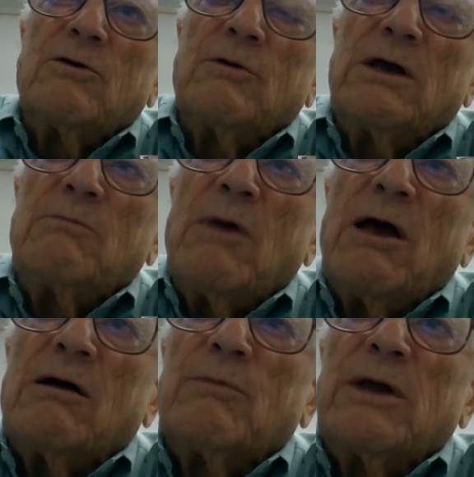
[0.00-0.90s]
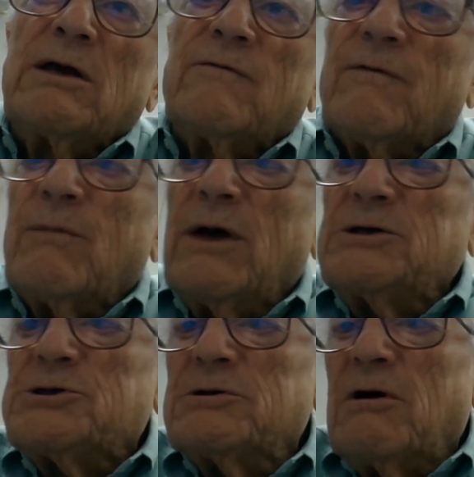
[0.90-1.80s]
don't you email me
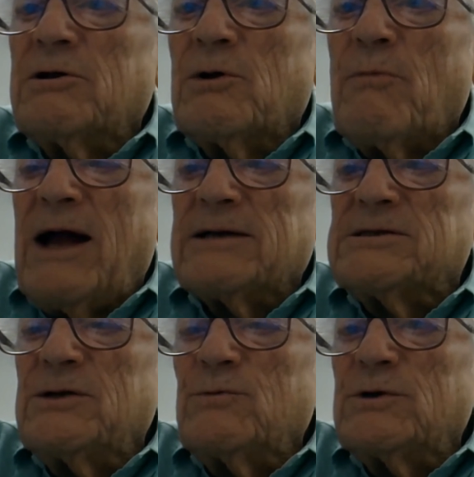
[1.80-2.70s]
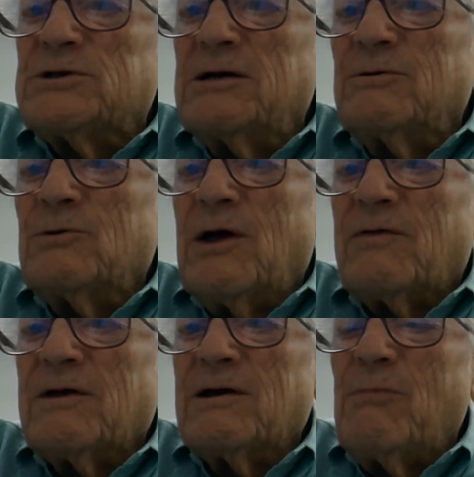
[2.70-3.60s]
information on your magazine, which I know
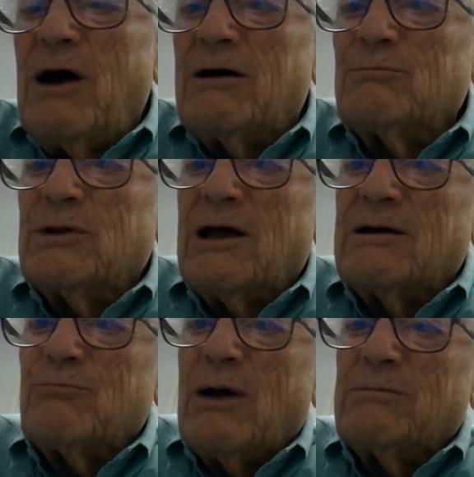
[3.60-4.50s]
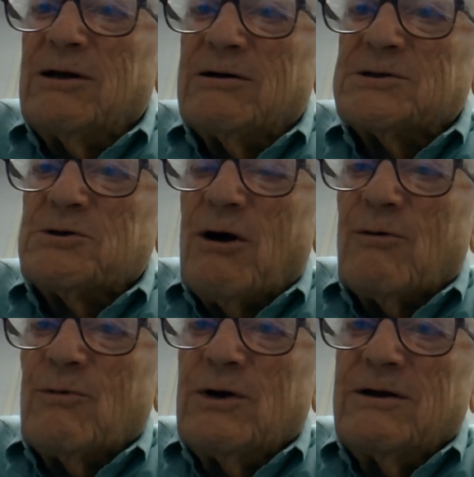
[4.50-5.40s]
nothing about, but I probably ought to start
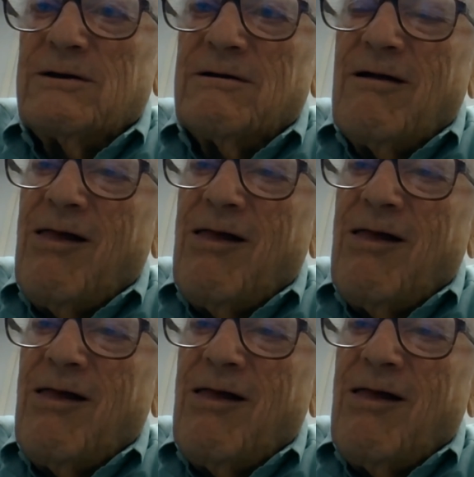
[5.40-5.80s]
reading.